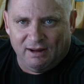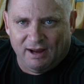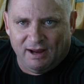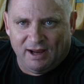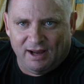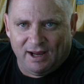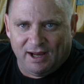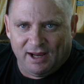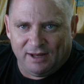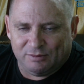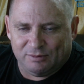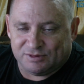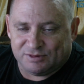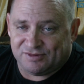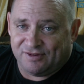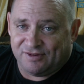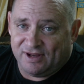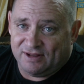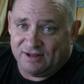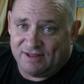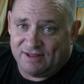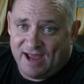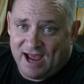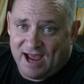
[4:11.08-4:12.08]
and it was
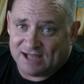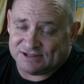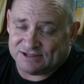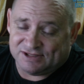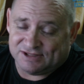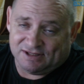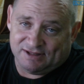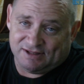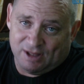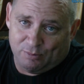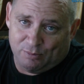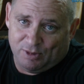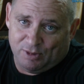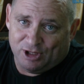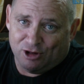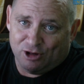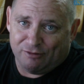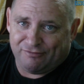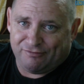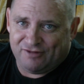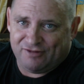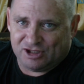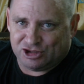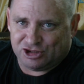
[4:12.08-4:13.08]
fantastic. Then we'd
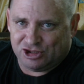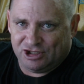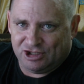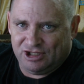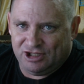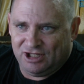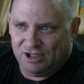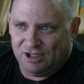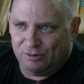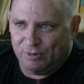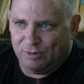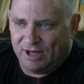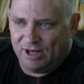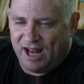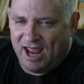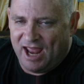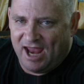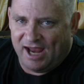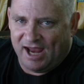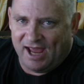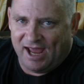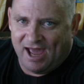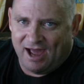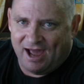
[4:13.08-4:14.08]
go fishing, we'd
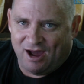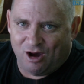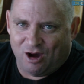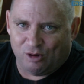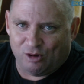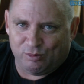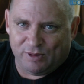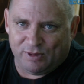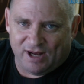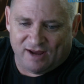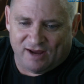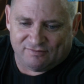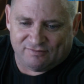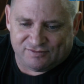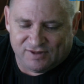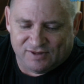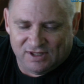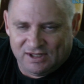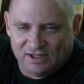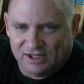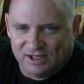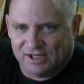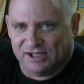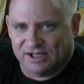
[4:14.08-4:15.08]
hang out, we'd have
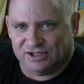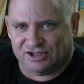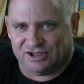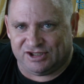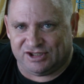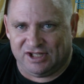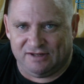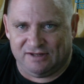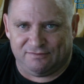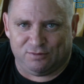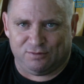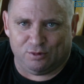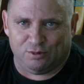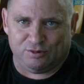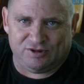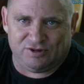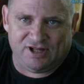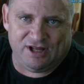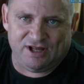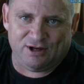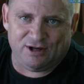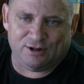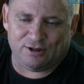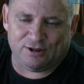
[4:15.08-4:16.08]
seafood
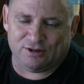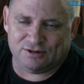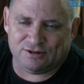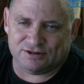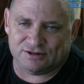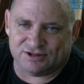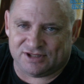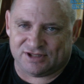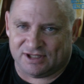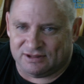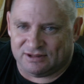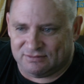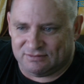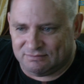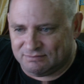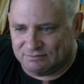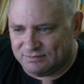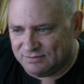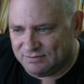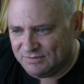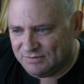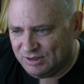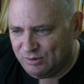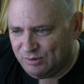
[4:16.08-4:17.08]
dinners, and
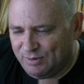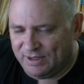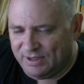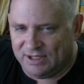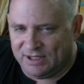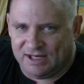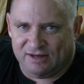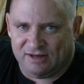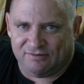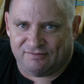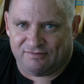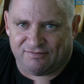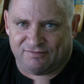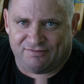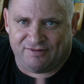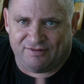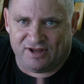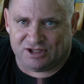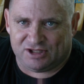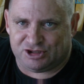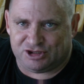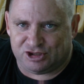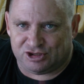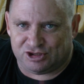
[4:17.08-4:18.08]
we'd eat
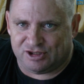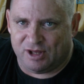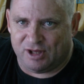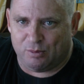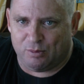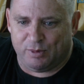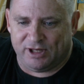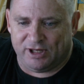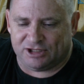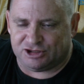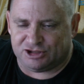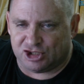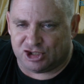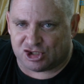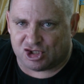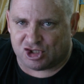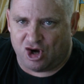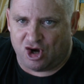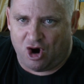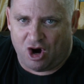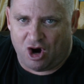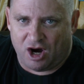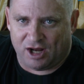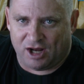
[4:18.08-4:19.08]
fish that we had just
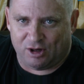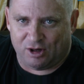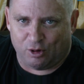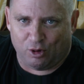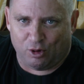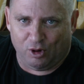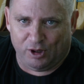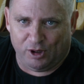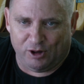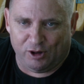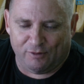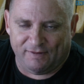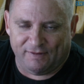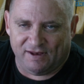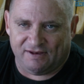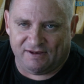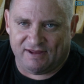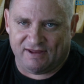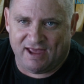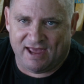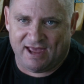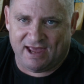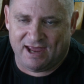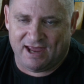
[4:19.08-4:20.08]
caught earlier in the
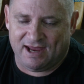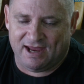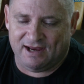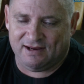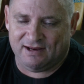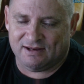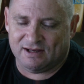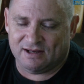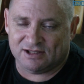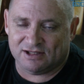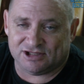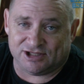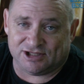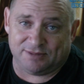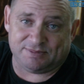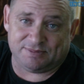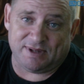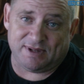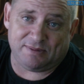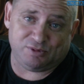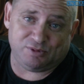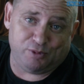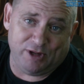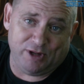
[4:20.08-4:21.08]
day.
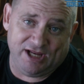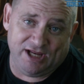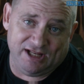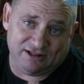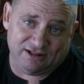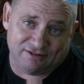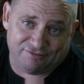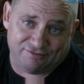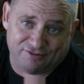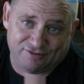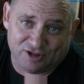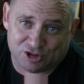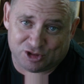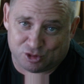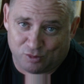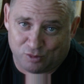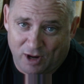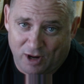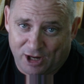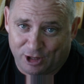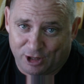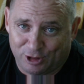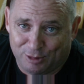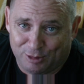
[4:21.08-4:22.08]
Sometimes we eat the fish
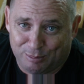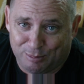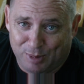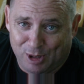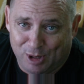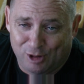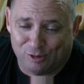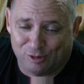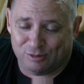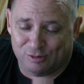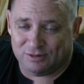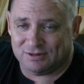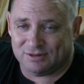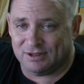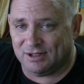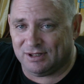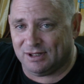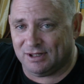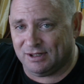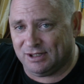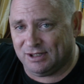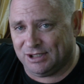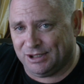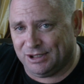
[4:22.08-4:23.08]
right on the boat.
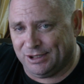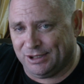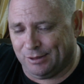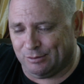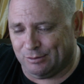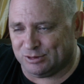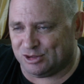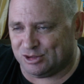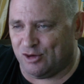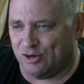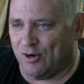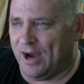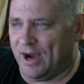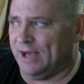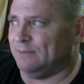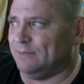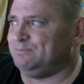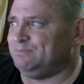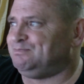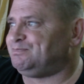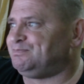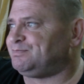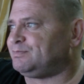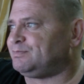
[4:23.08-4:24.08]
It was great.